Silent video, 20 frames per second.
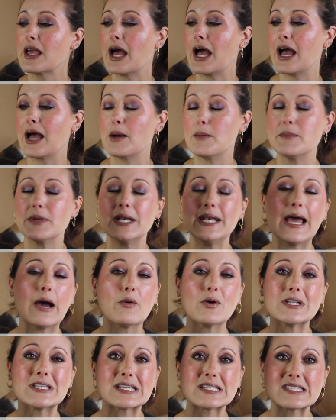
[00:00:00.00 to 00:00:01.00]
Um,
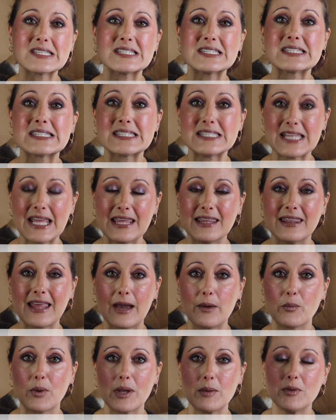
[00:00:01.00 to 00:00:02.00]
now it doesn't stay
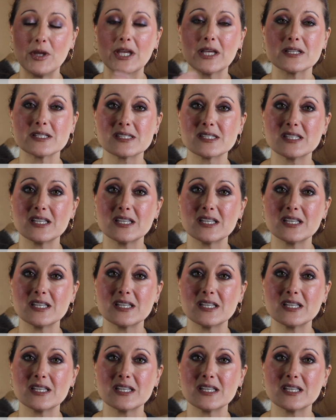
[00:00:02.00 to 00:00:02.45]
that way because